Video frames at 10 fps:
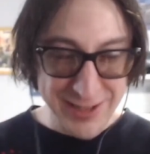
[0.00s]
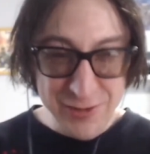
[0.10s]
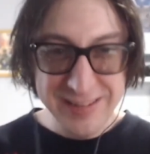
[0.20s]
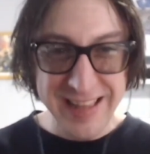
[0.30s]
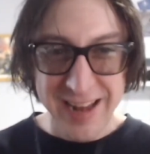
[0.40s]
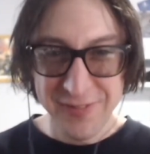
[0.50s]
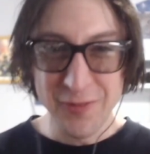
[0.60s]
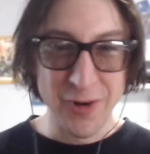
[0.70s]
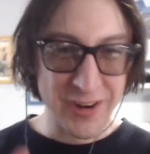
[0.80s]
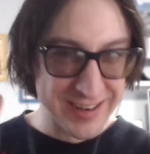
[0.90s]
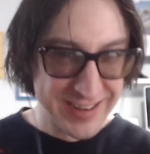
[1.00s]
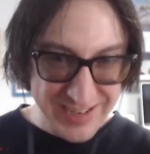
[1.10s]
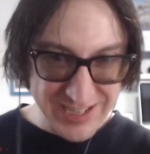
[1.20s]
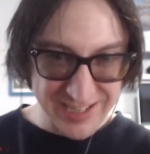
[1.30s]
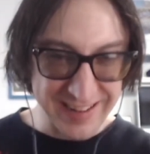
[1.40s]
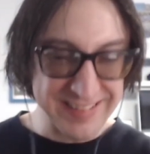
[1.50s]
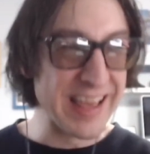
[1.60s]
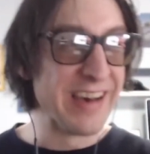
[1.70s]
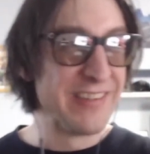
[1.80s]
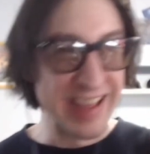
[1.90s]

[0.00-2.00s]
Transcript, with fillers: use that for work shut it down